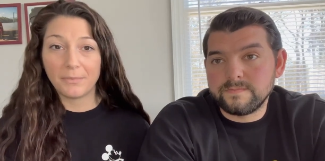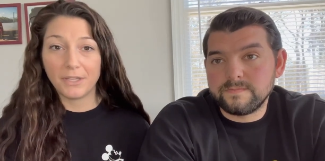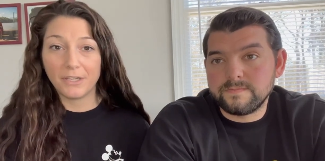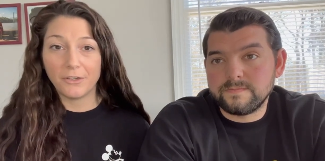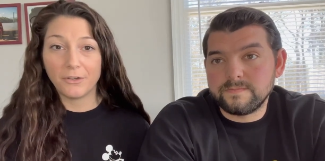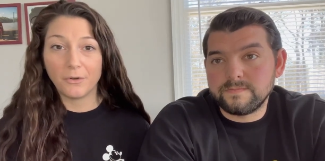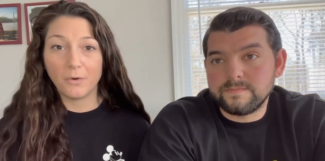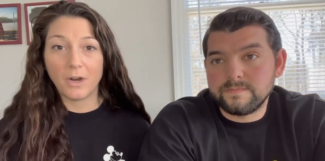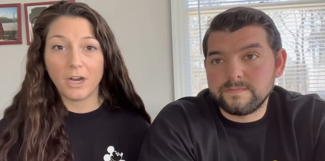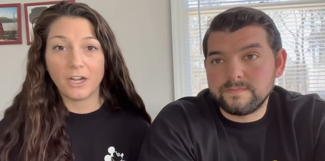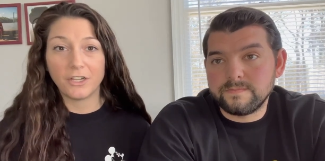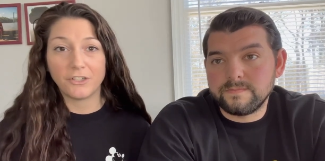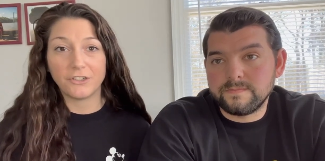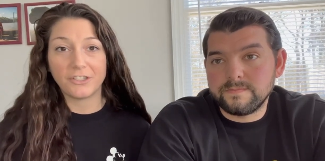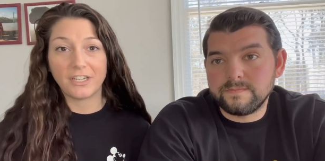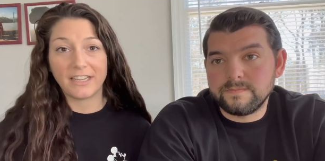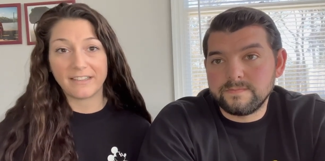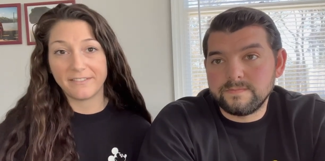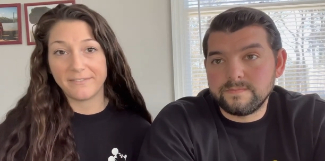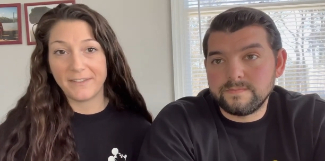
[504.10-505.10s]
Speaker 1: you on your
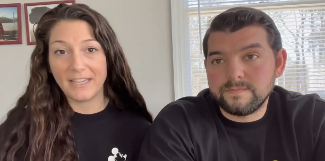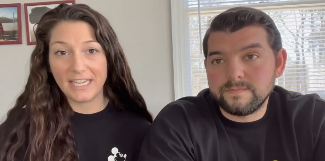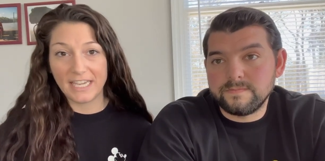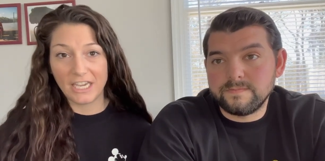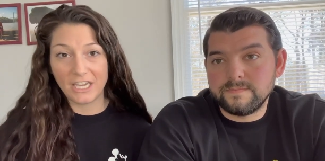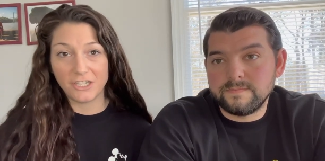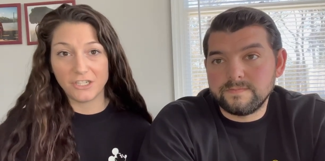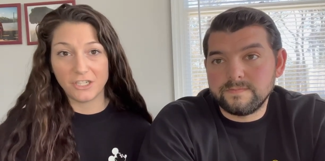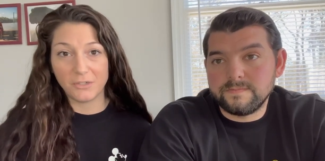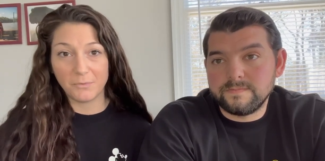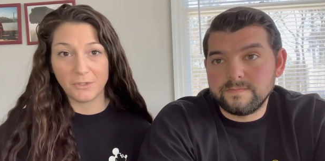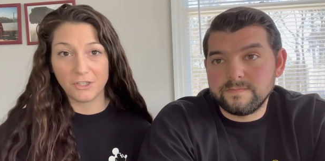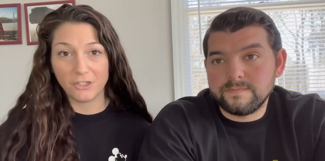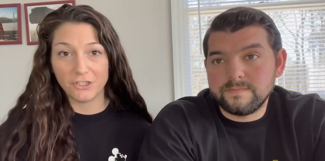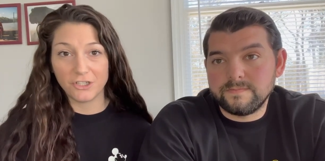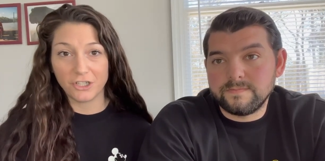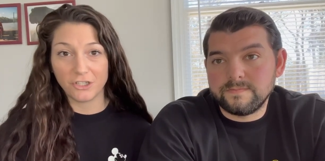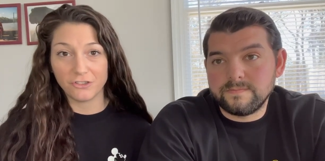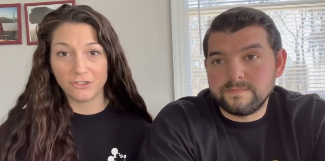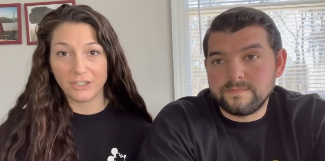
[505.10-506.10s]
next vacation with your
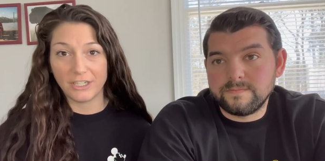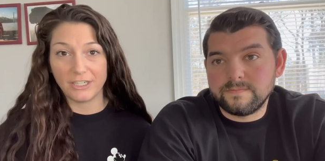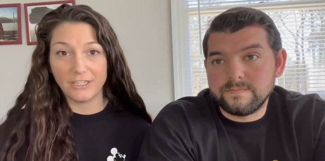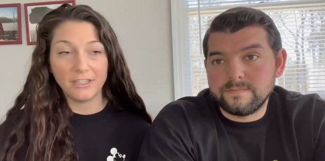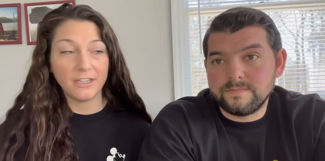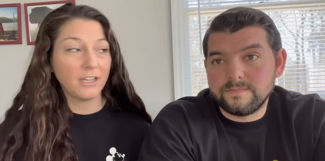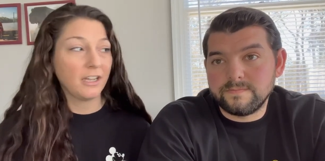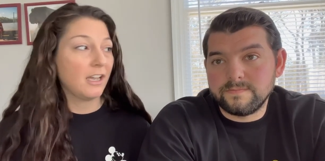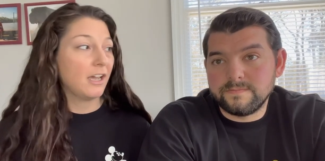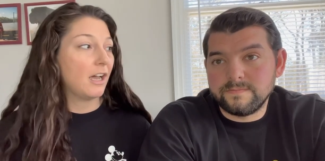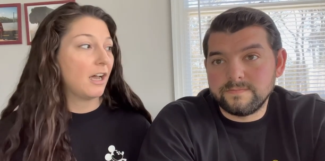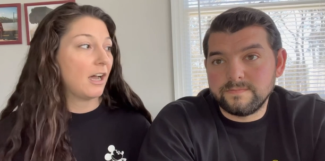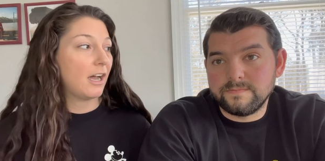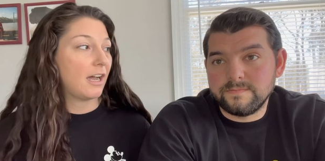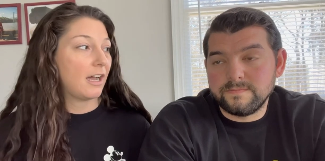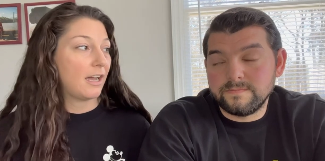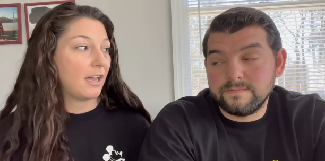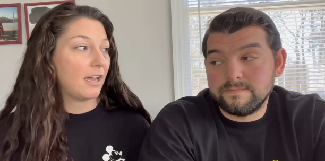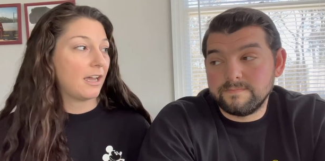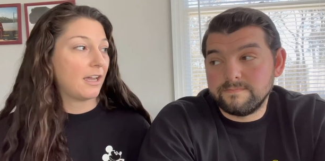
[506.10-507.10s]
children.
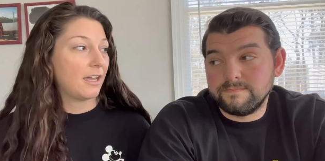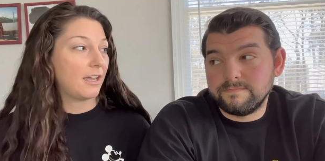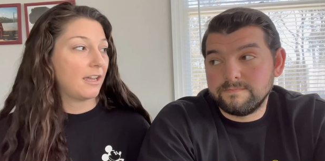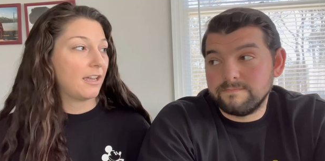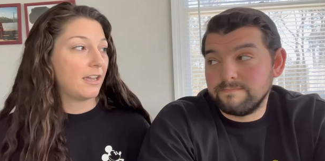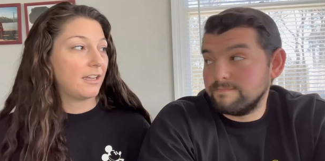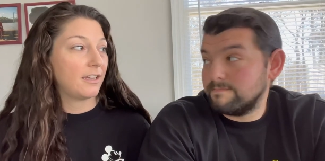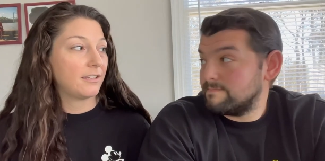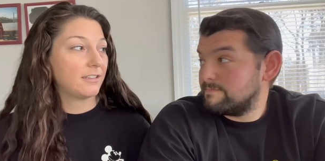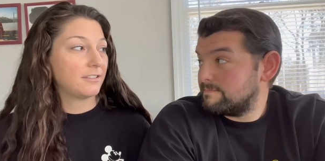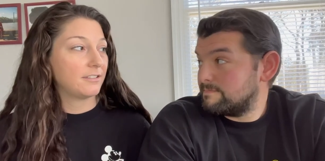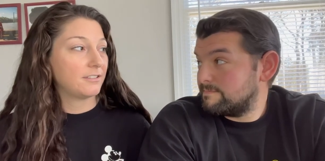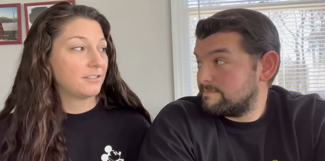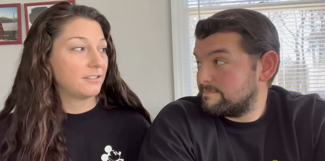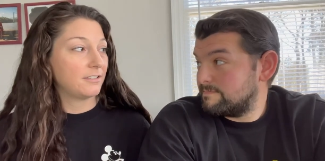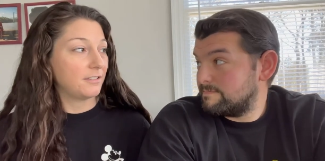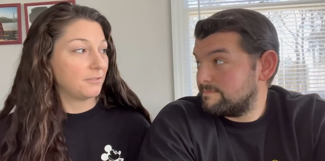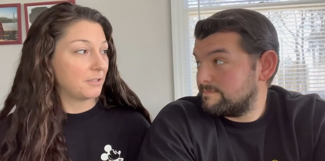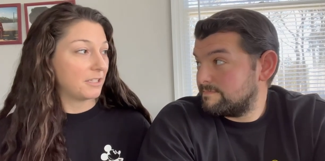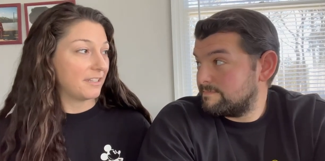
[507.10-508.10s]

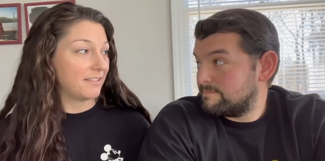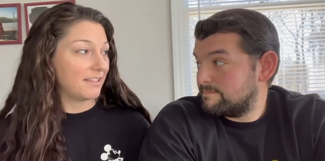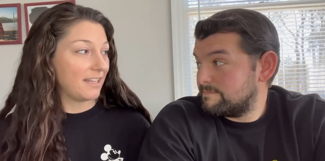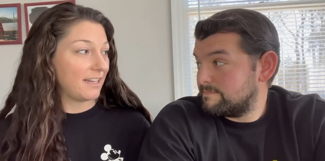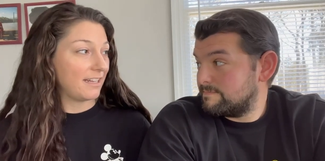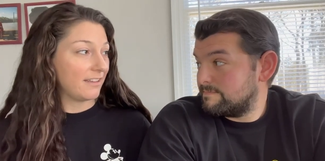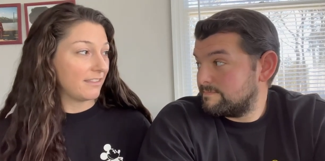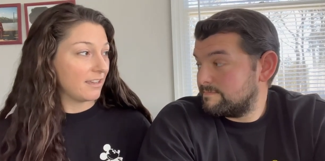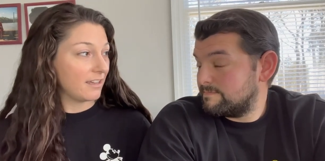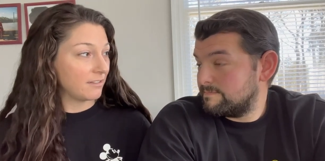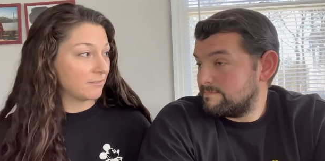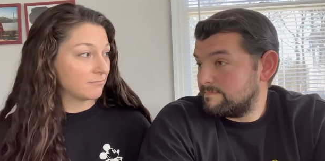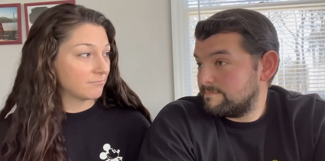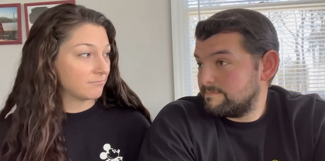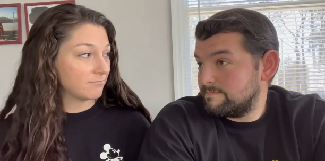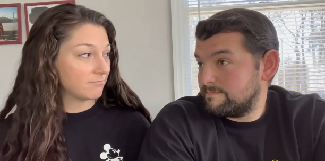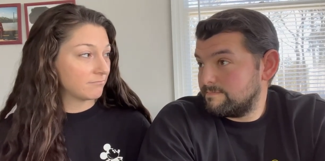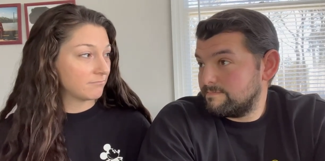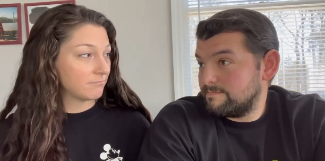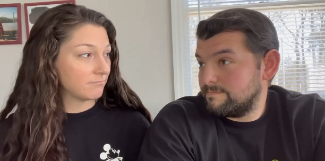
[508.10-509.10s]
You want to say anything?
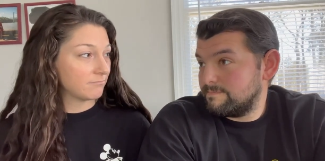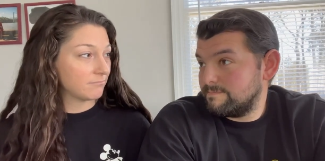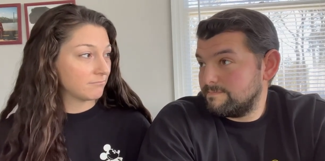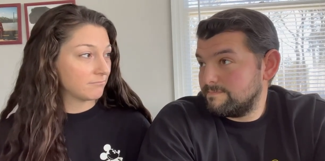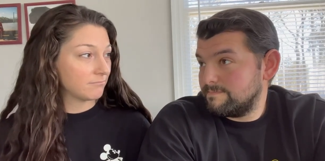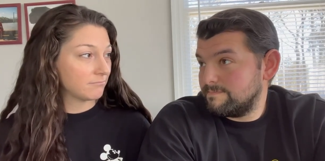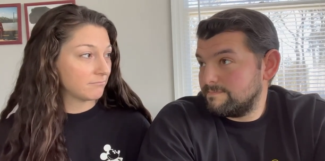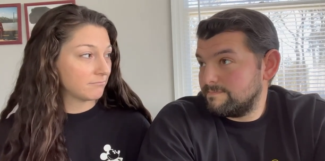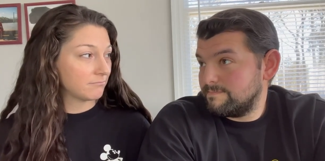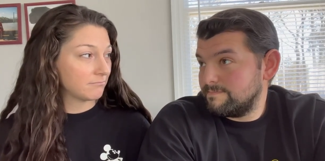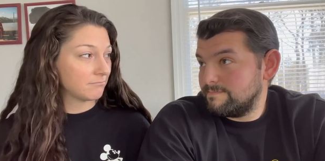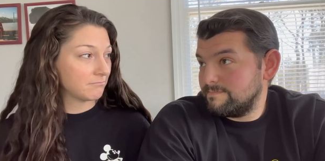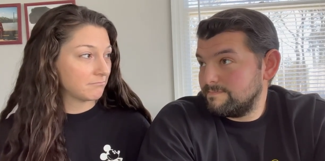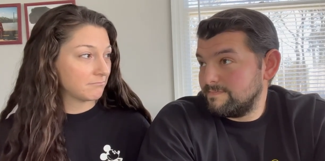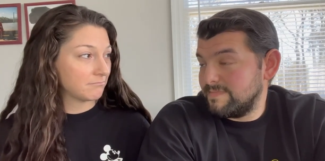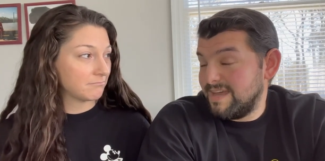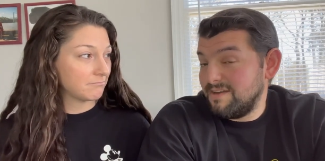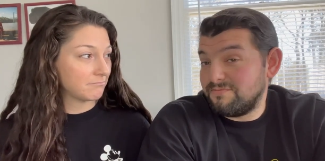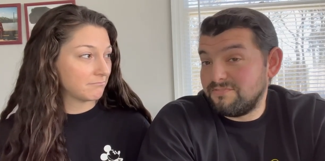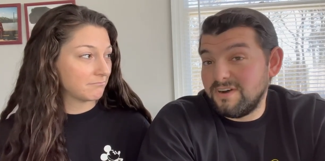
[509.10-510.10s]

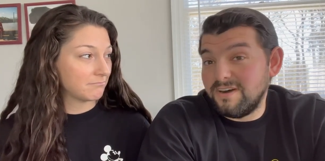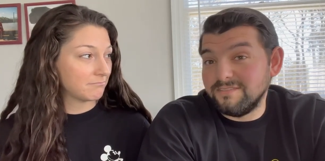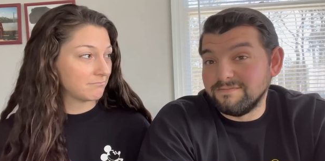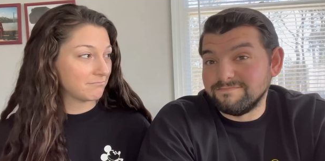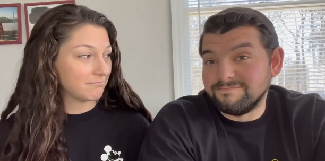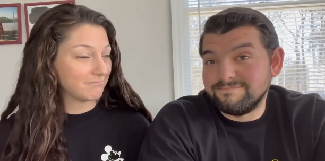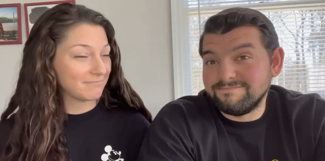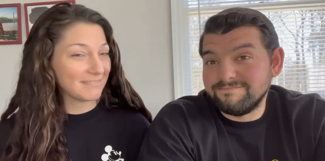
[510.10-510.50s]
Speaker 2: Have fun.